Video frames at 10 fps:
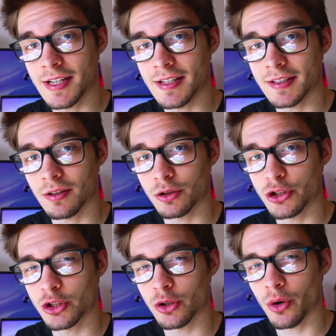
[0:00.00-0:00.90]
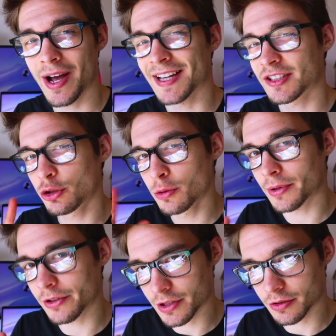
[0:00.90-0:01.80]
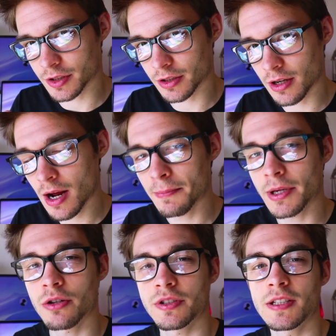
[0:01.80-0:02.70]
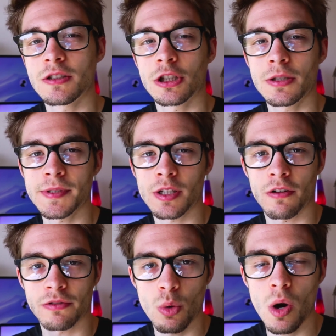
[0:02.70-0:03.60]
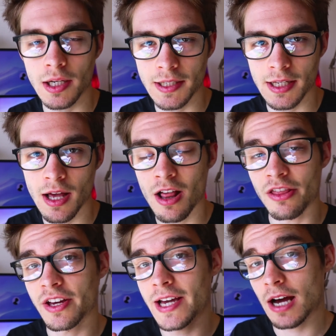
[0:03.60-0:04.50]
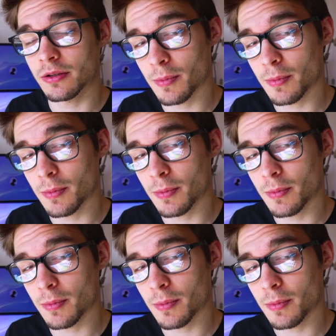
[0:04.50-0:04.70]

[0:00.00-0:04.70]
is also a super user because in terms of quality they count